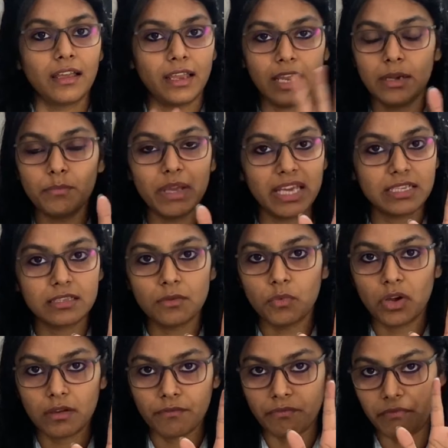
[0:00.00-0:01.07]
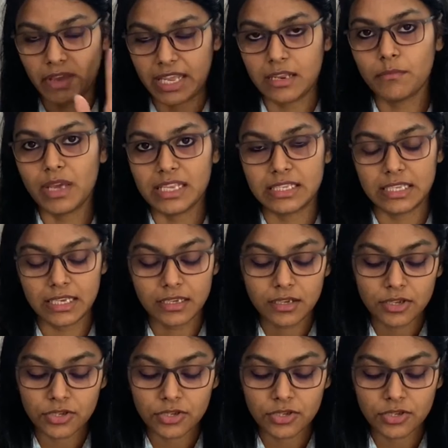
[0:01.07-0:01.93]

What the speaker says: it makes the work very messy,